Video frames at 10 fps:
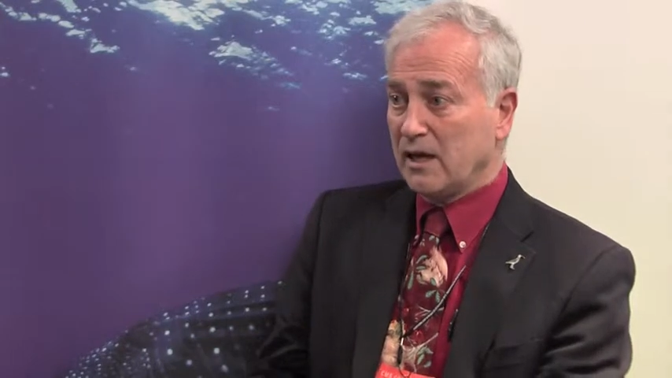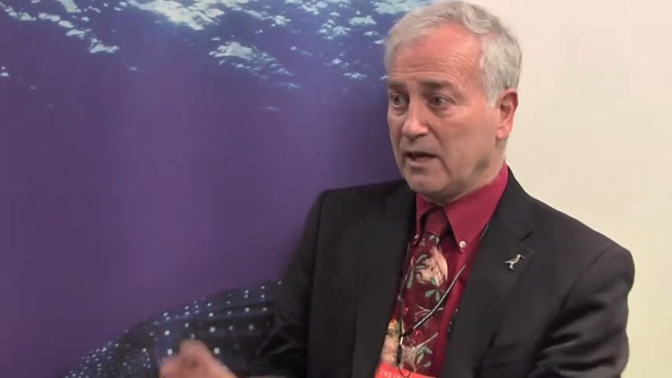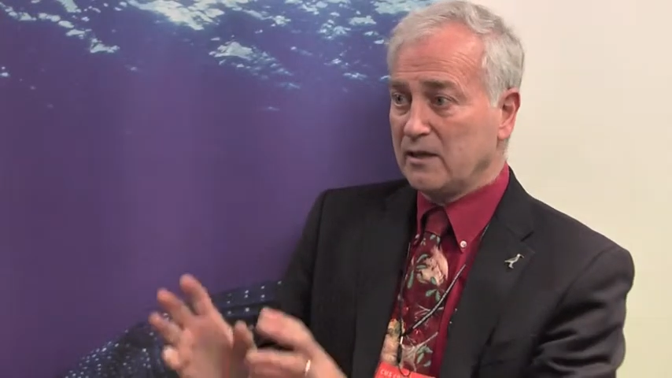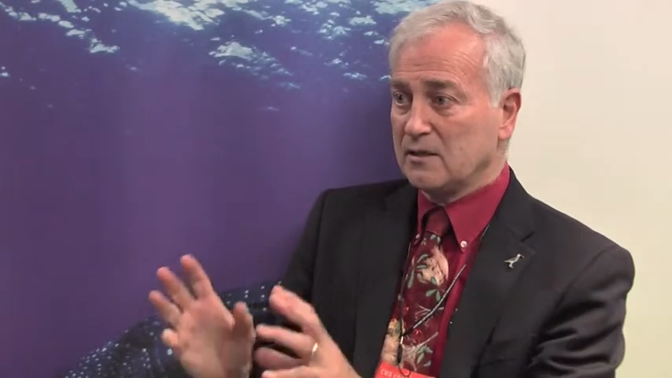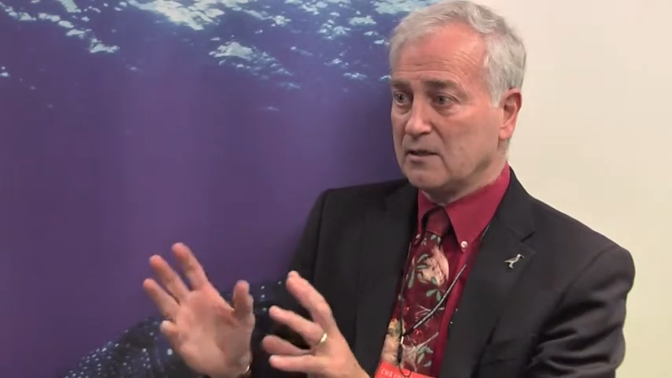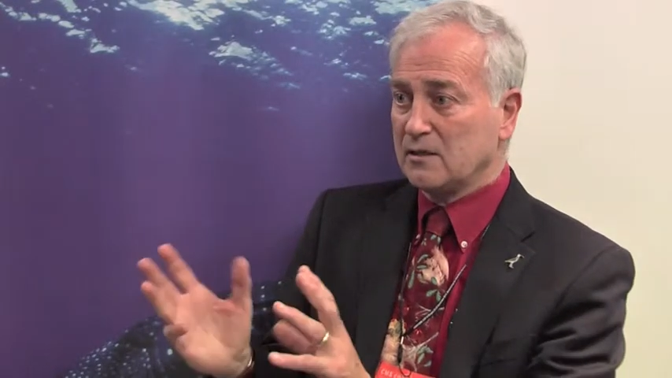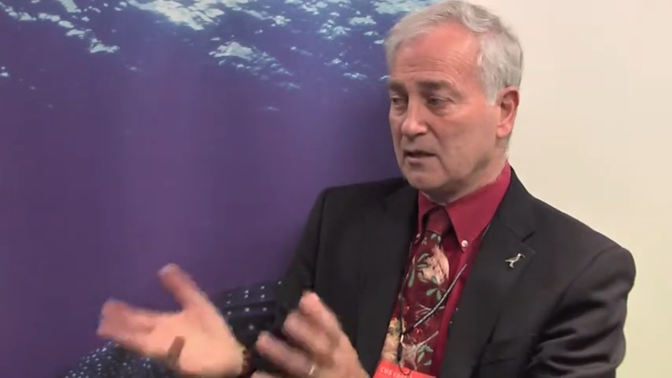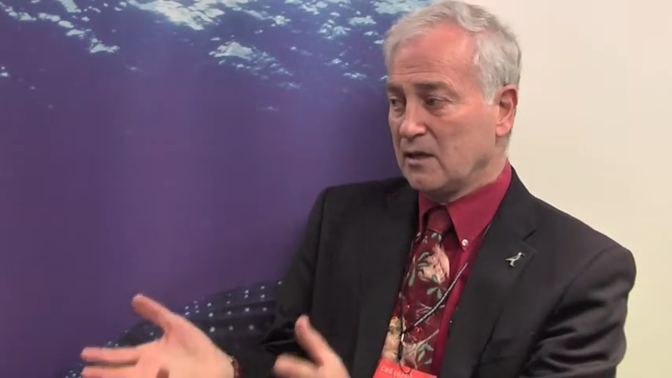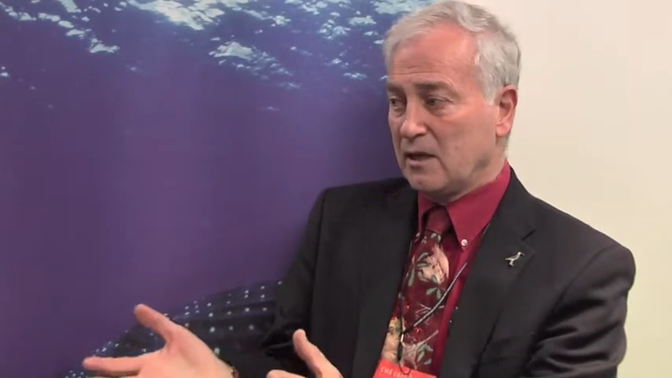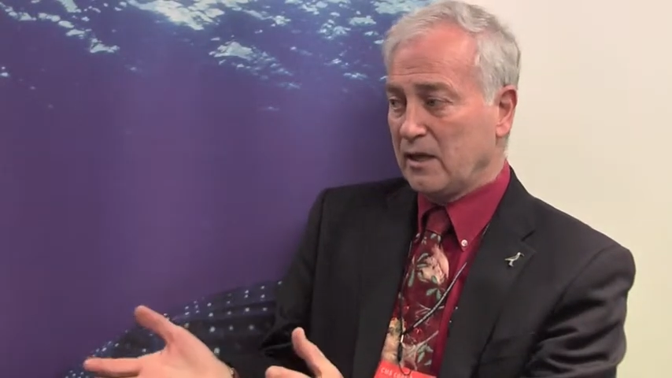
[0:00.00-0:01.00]
And
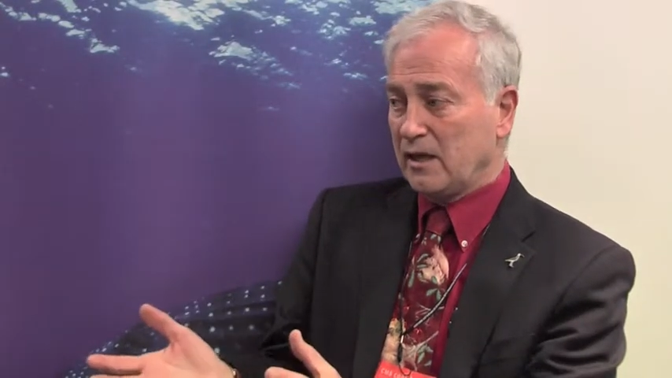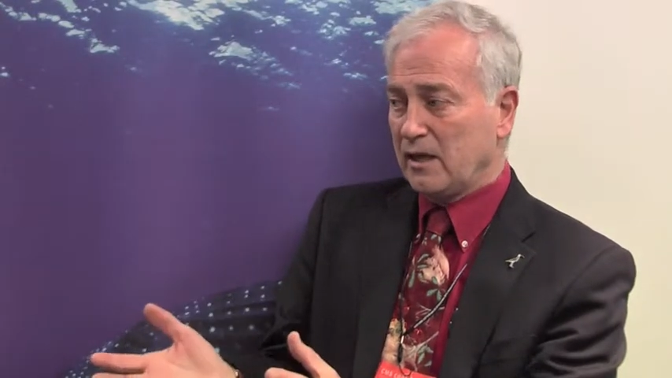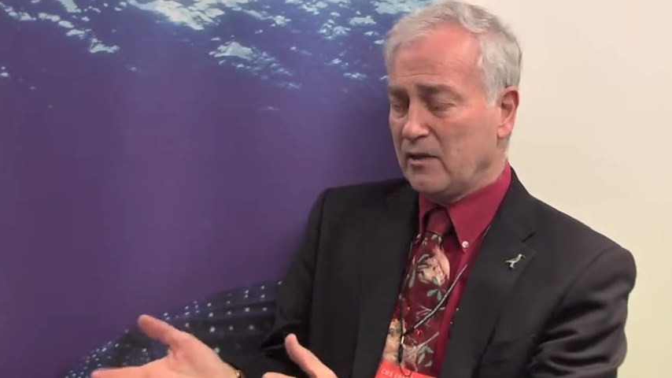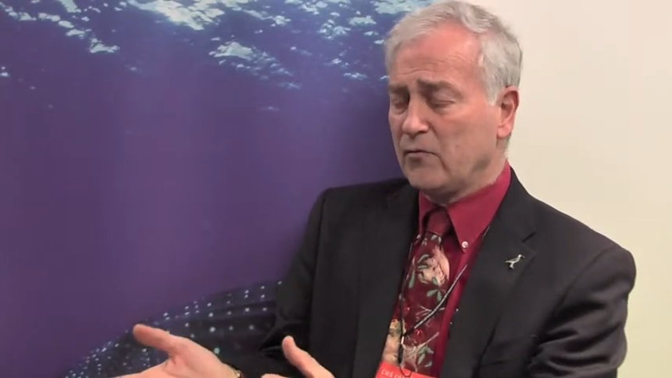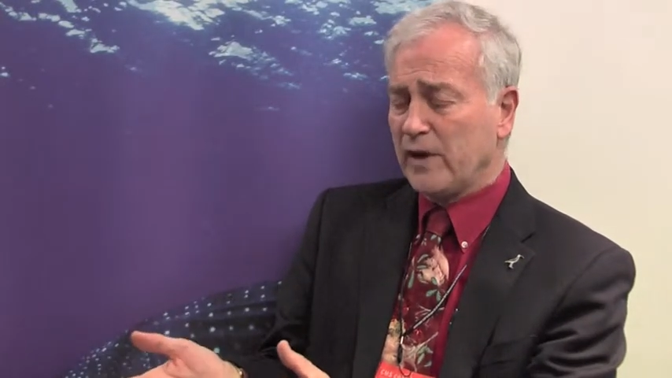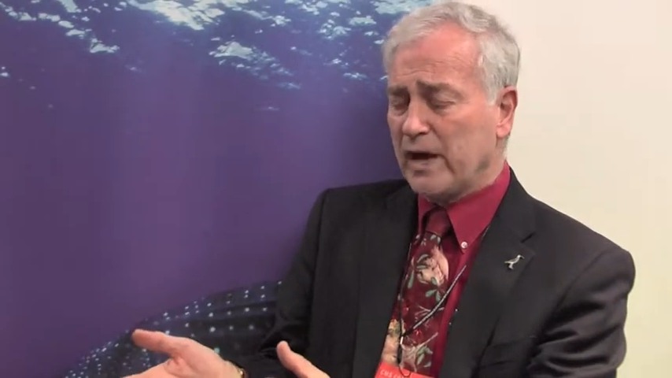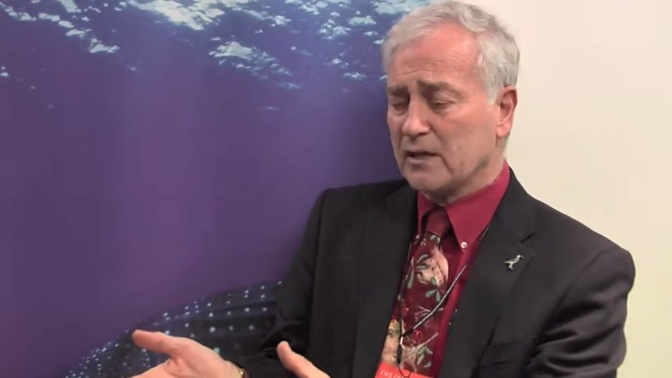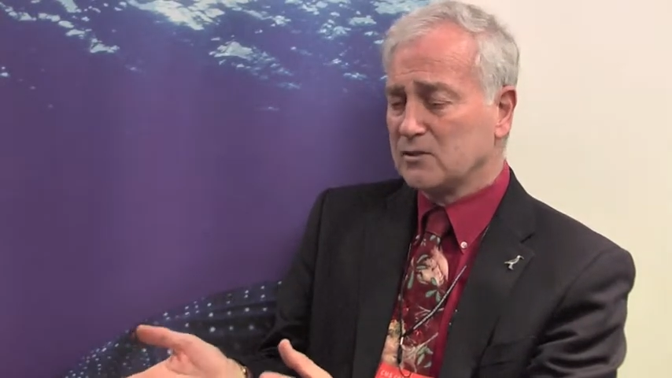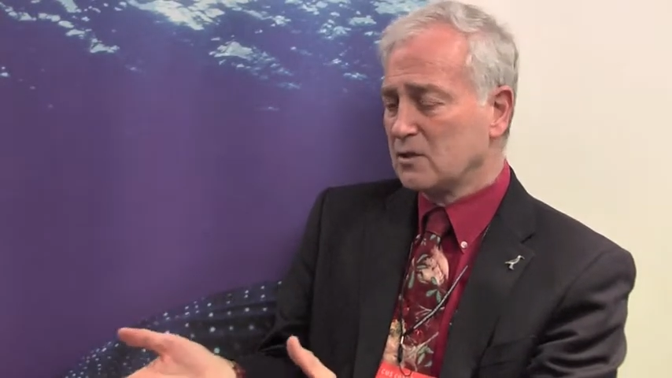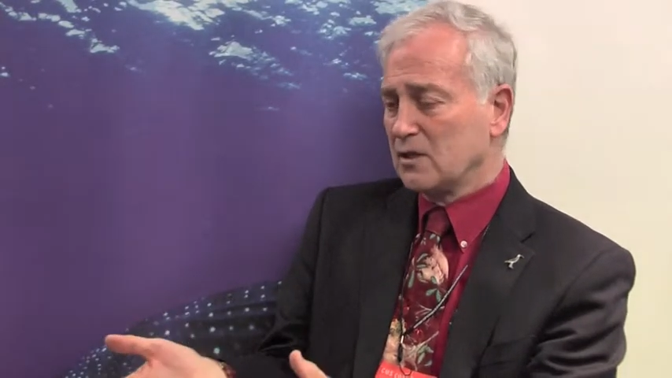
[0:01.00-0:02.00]
in
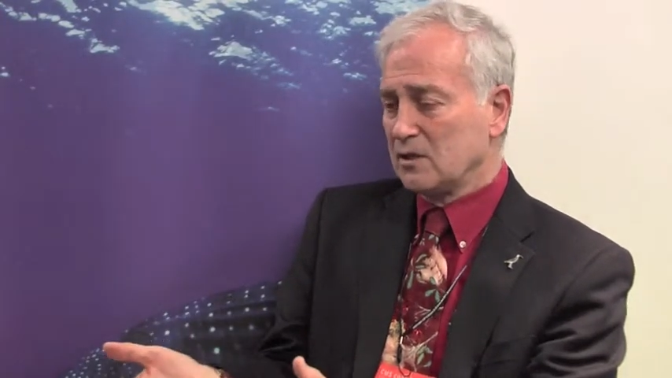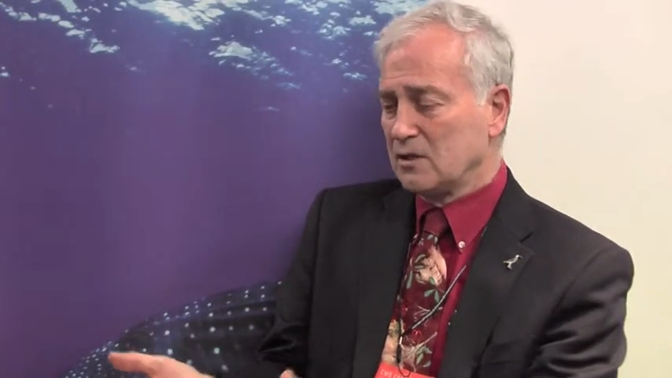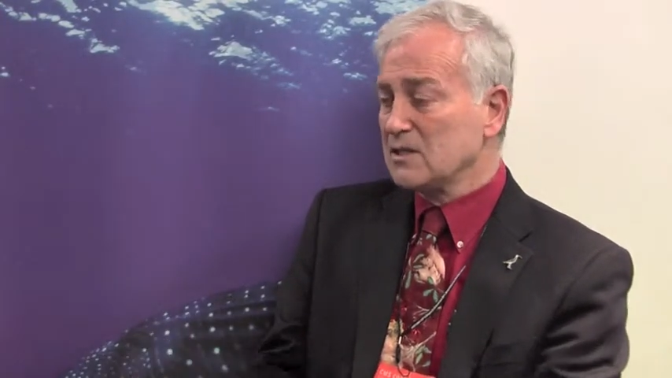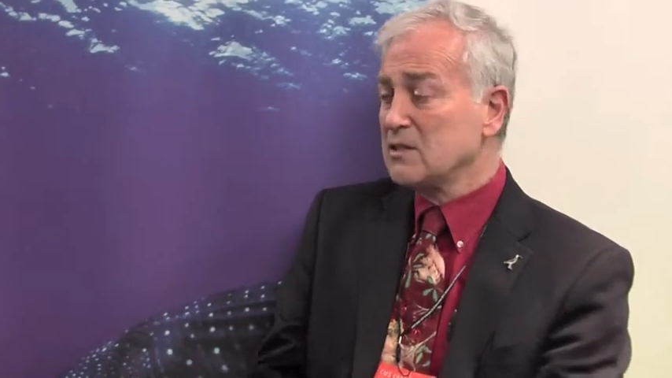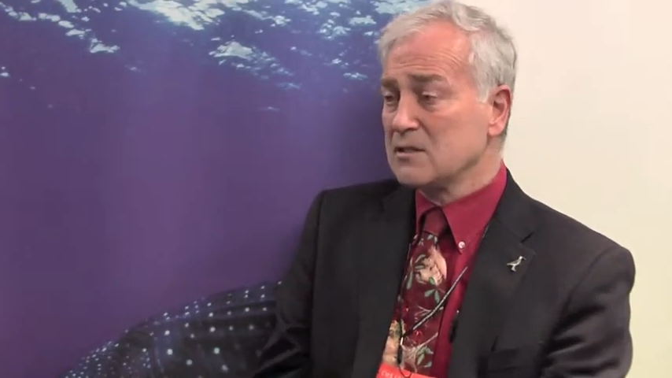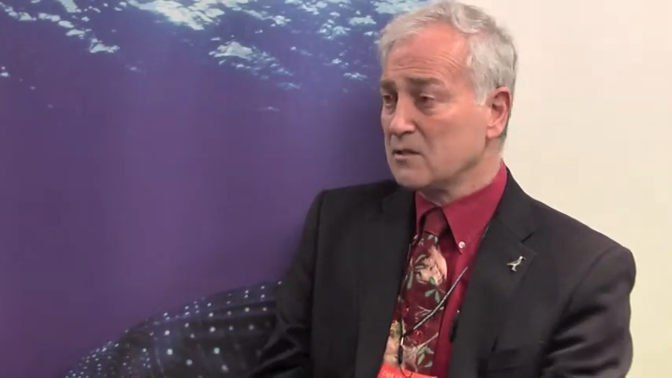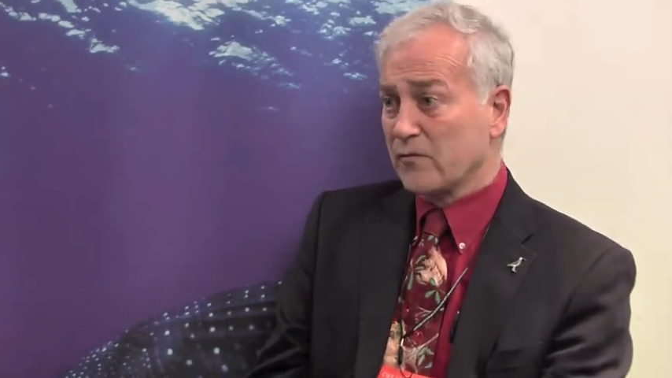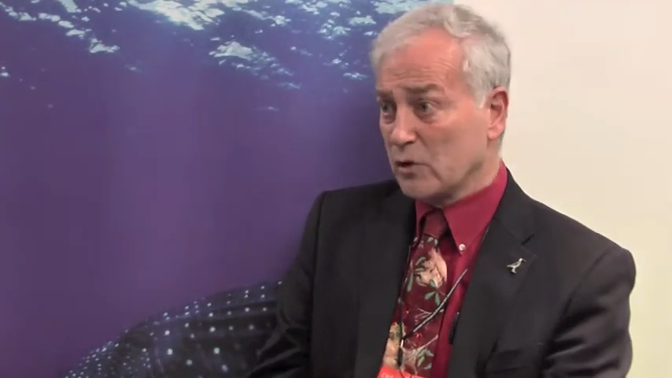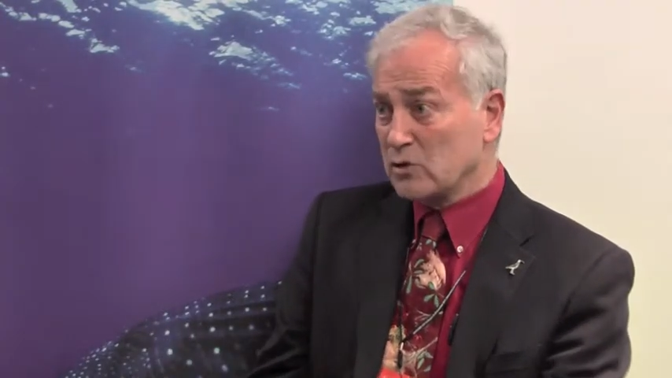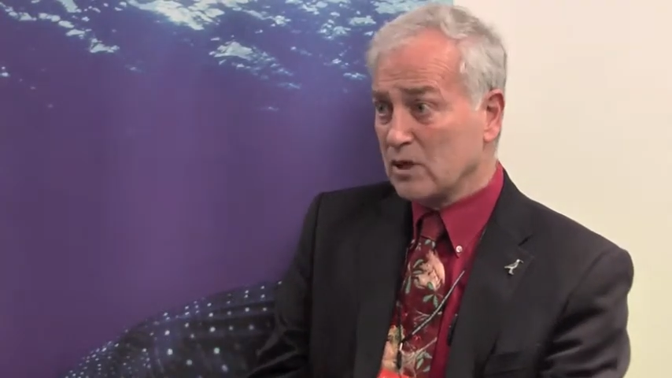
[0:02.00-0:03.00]
fact, this isn't the
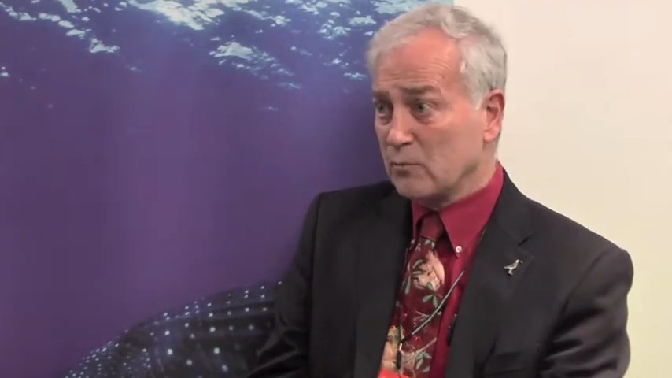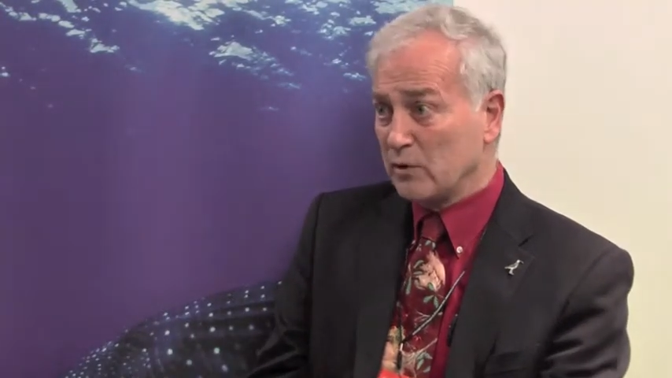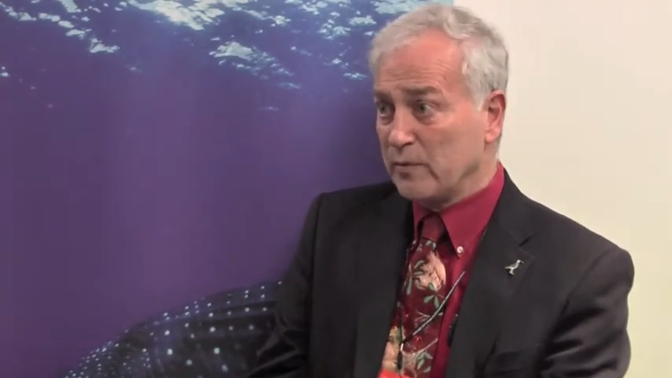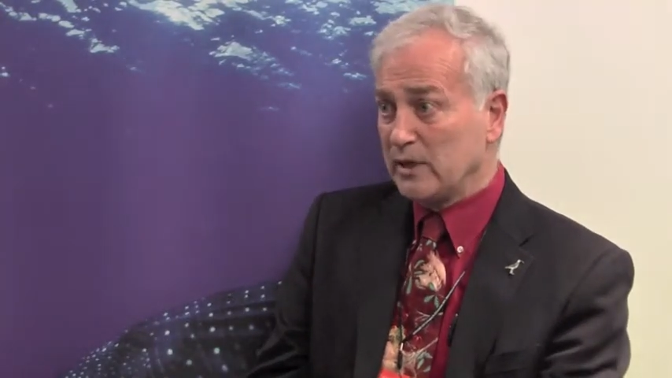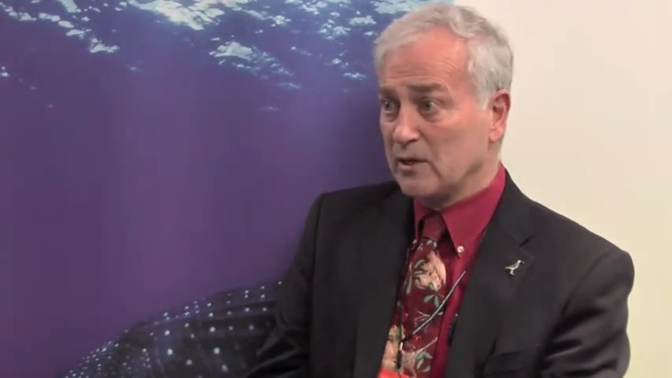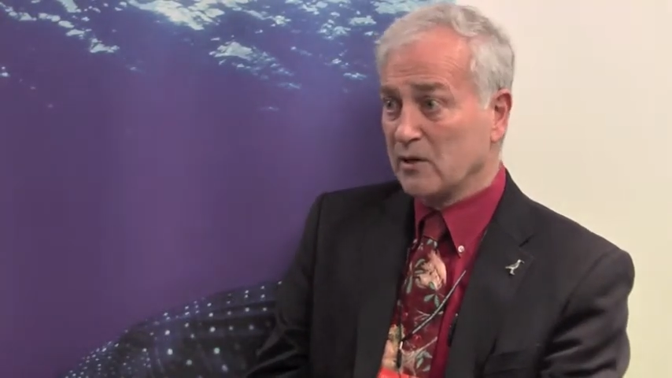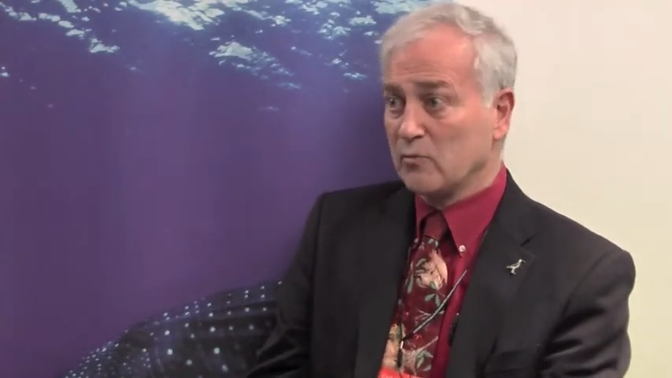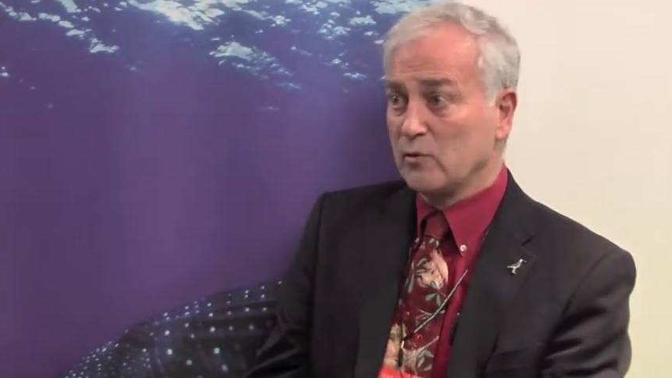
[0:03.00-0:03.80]
first time we've been here.